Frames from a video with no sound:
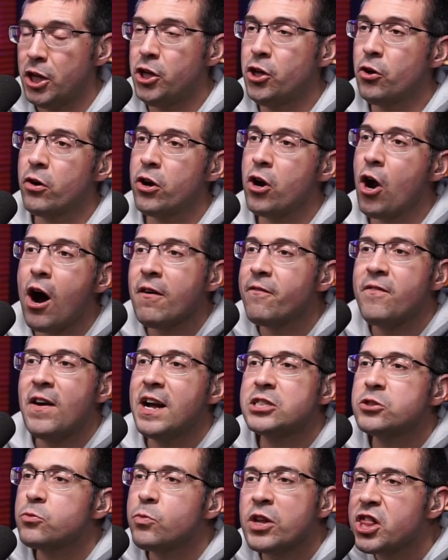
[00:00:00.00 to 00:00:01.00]
You're an
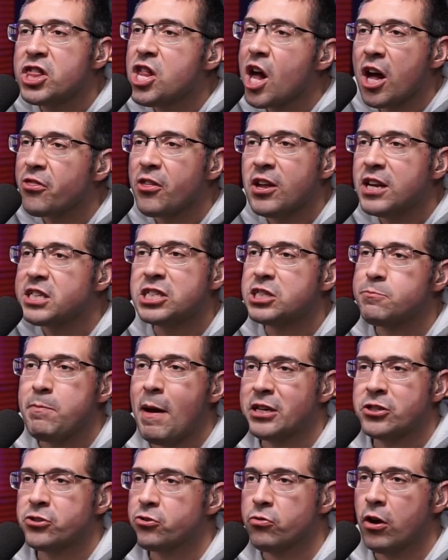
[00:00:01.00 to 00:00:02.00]
offense with nothing
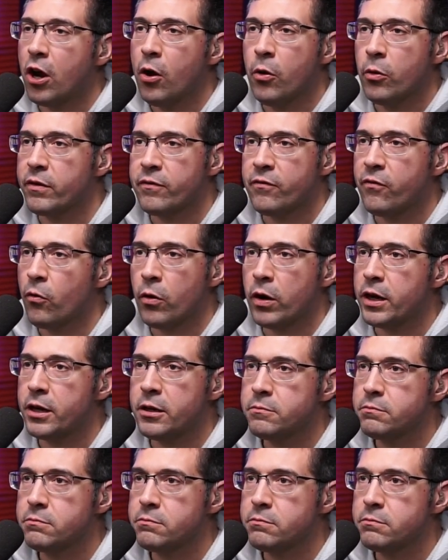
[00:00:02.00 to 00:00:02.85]
special going for it.